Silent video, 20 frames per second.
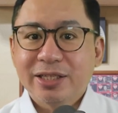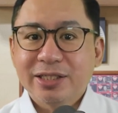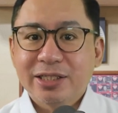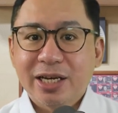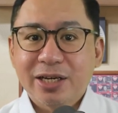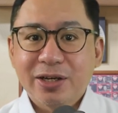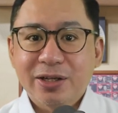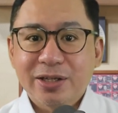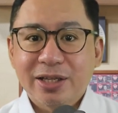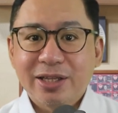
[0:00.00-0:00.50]

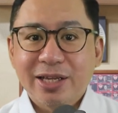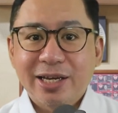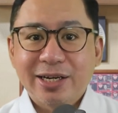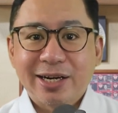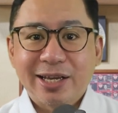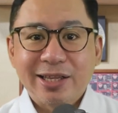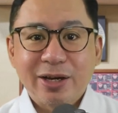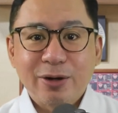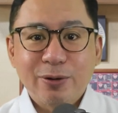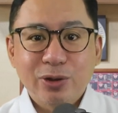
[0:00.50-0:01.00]
executed a
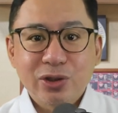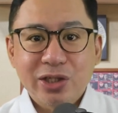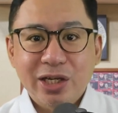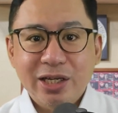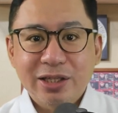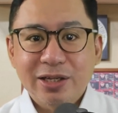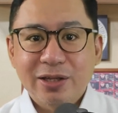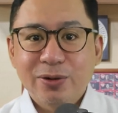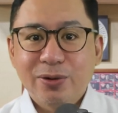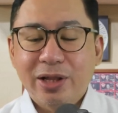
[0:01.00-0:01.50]

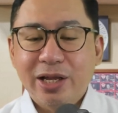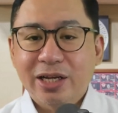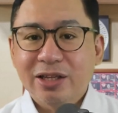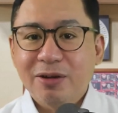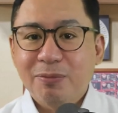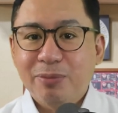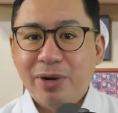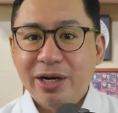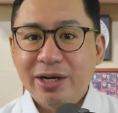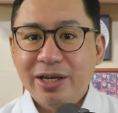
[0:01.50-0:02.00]
renegotiated
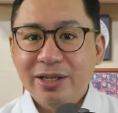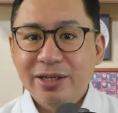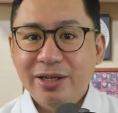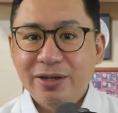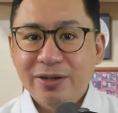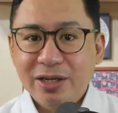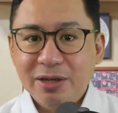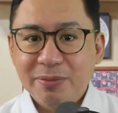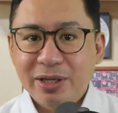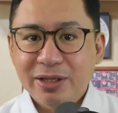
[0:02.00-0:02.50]
collective bargaining
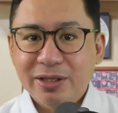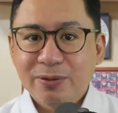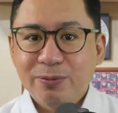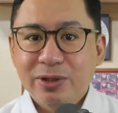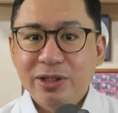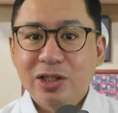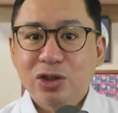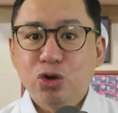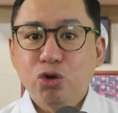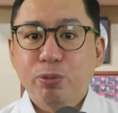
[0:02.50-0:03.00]
agreement
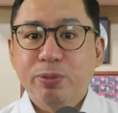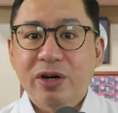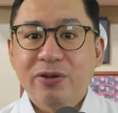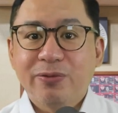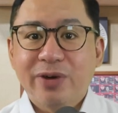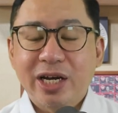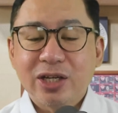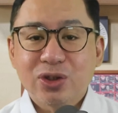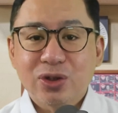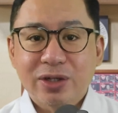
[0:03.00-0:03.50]
with its
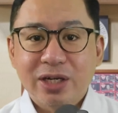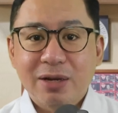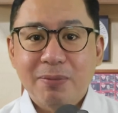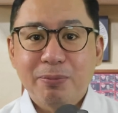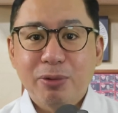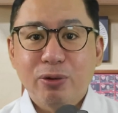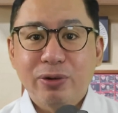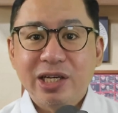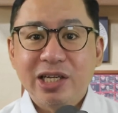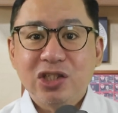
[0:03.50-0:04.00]
supervisory
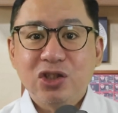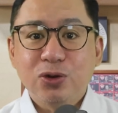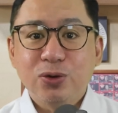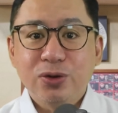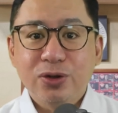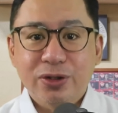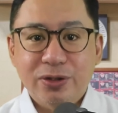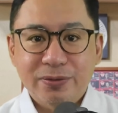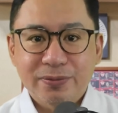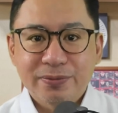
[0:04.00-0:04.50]
employees
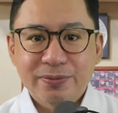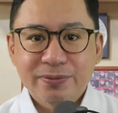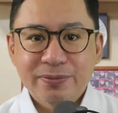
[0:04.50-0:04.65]
union.